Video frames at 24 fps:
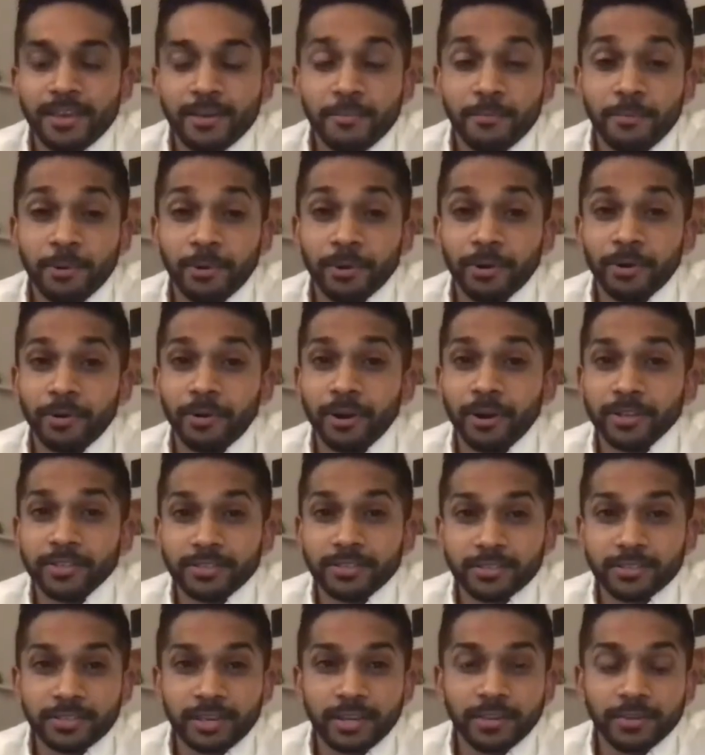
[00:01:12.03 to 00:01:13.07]
born and raised in
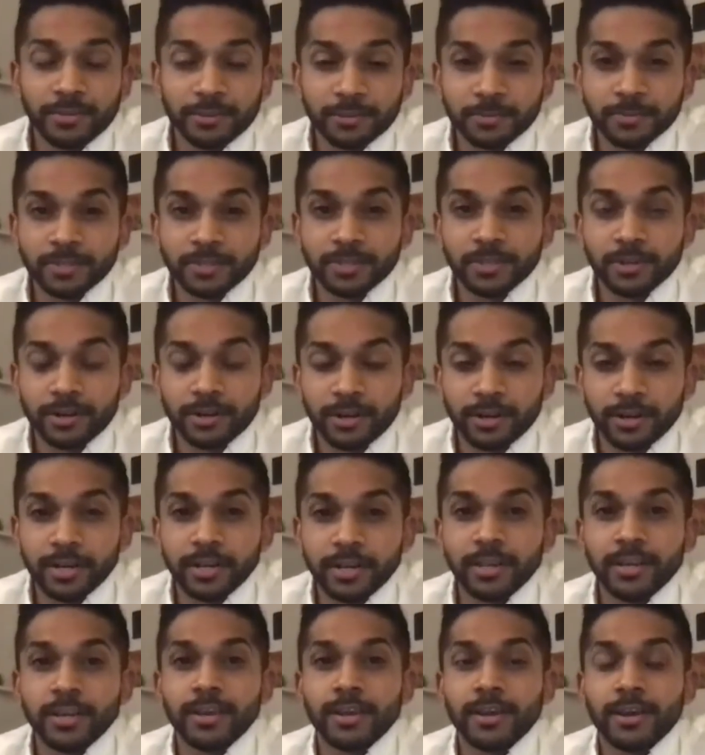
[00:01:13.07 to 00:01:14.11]
St. Louis,
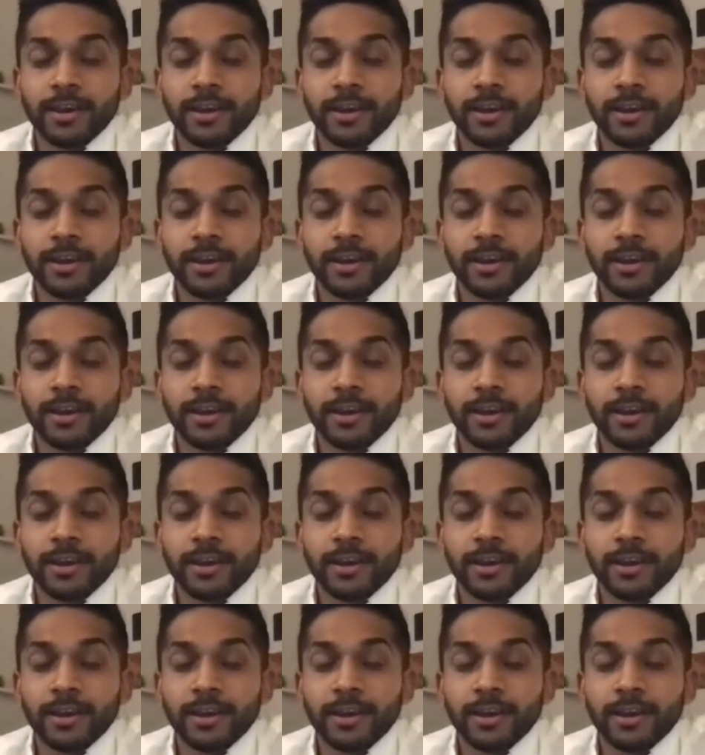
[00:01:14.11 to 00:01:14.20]
Missouri.